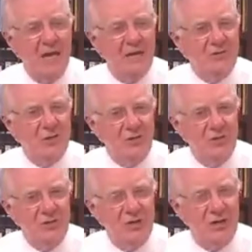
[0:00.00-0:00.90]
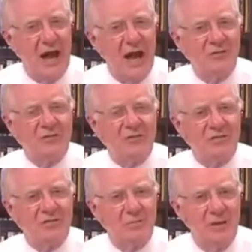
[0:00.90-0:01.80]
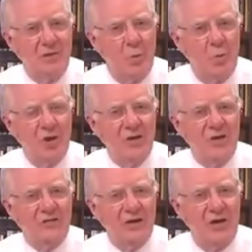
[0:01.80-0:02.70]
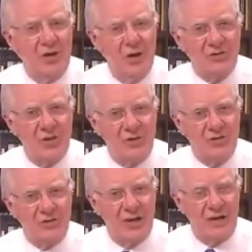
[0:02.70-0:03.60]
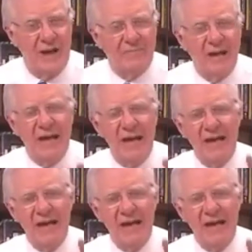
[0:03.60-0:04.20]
He was a Jewish psychiatrist that spent war years in a concentration camp.